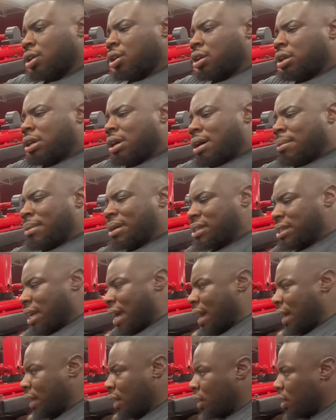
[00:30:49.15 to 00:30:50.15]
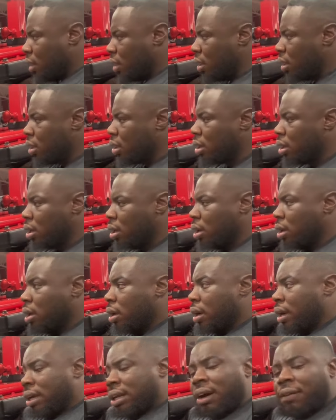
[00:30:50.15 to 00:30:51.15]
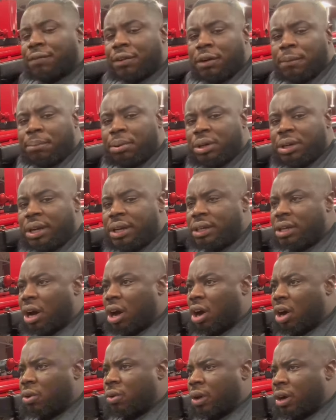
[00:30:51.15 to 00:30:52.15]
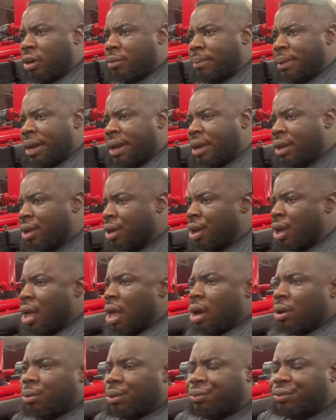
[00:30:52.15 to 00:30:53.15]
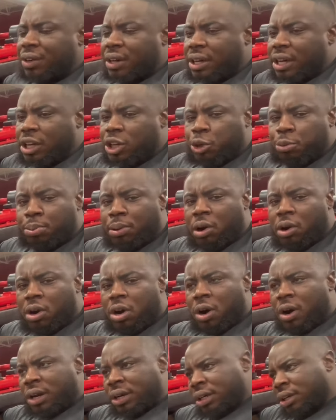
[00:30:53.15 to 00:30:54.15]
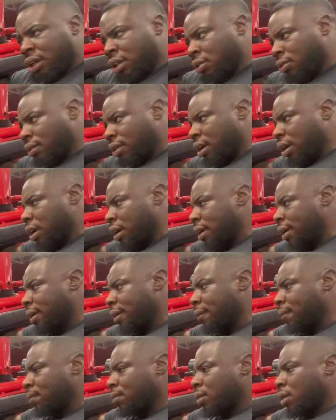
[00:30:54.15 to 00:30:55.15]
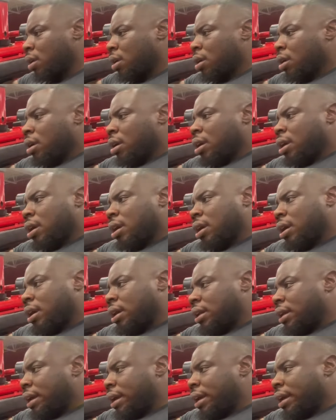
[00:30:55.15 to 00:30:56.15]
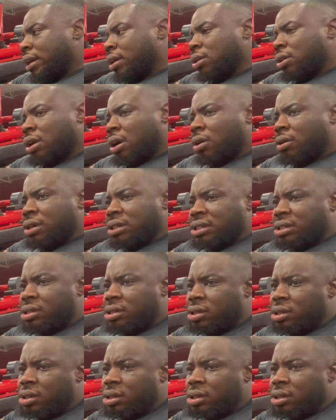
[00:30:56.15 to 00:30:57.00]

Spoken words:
You know, I'm excited, and I'm finna put in dog work, man. We finna get this pro card another run, and then, you know, cause